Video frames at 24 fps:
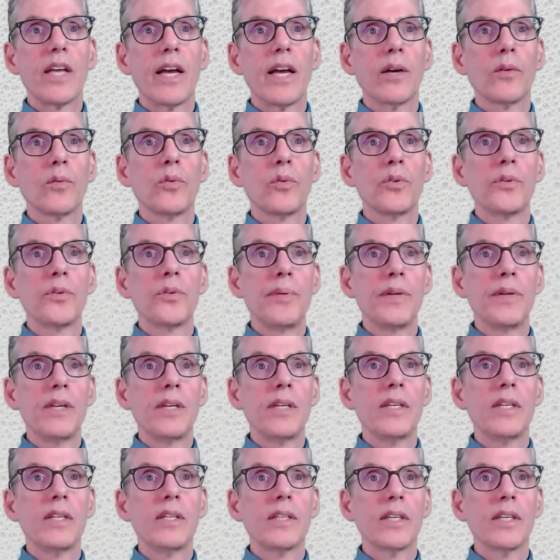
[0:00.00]
that would
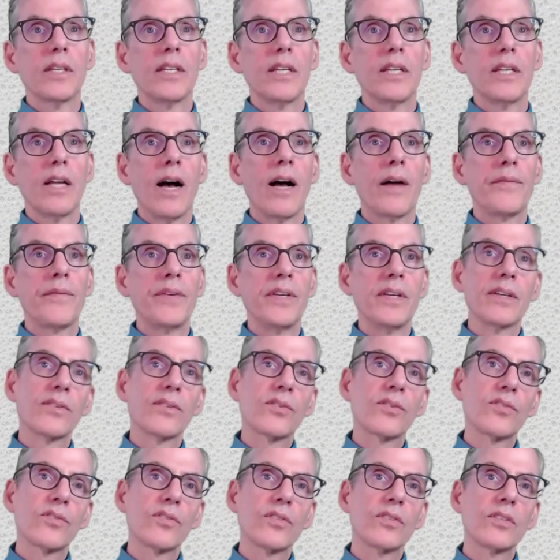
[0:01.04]
be an
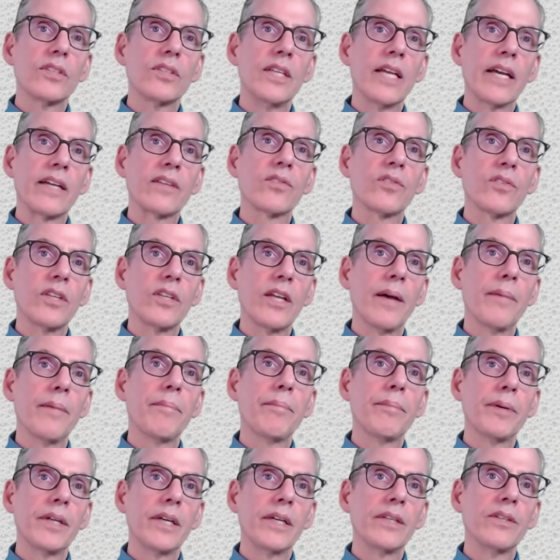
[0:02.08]
obvious next step,
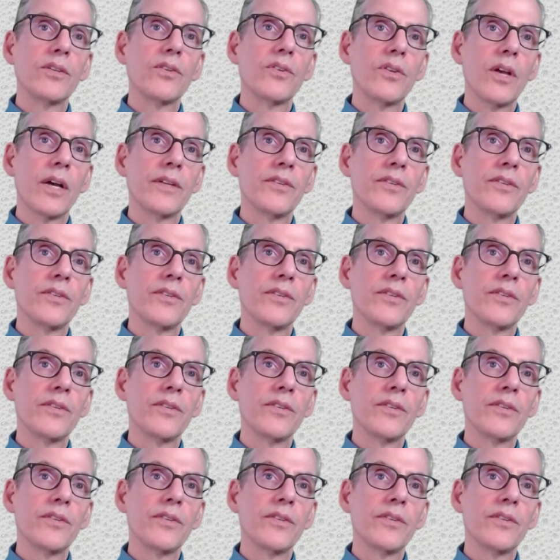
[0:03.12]
but I